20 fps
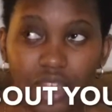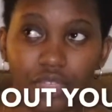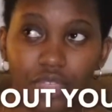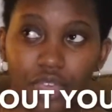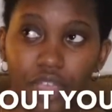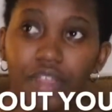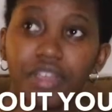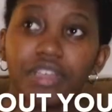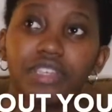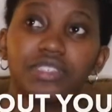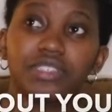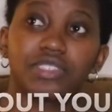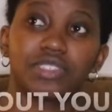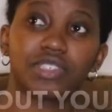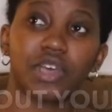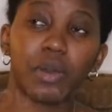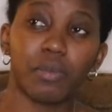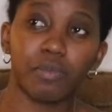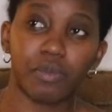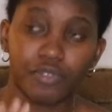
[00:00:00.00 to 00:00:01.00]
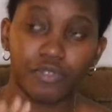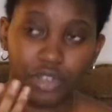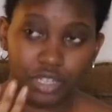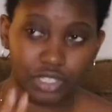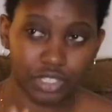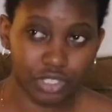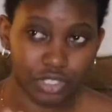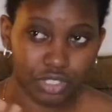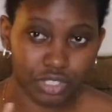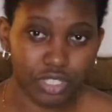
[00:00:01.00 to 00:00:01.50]
There is some
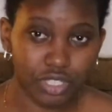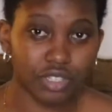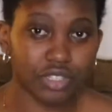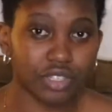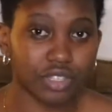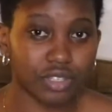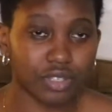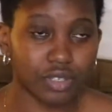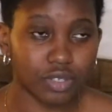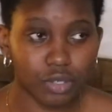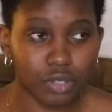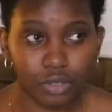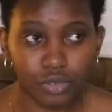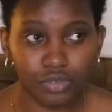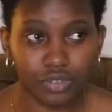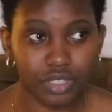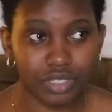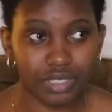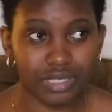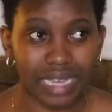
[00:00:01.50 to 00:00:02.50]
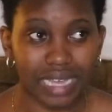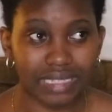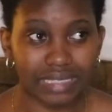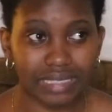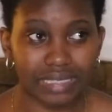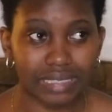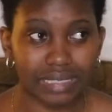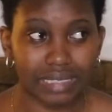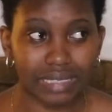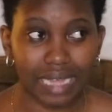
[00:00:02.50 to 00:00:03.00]
professors in the universe
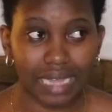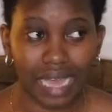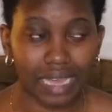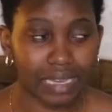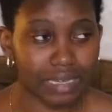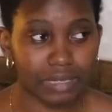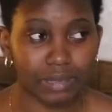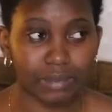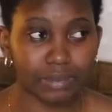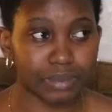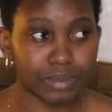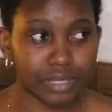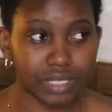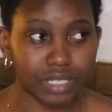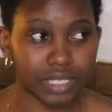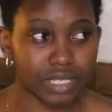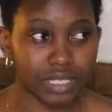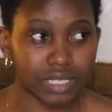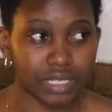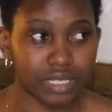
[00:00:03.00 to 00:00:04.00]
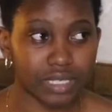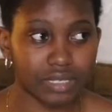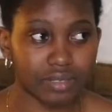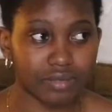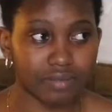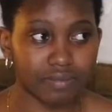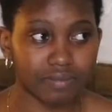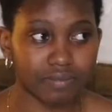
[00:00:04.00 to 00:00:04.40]
that's not complete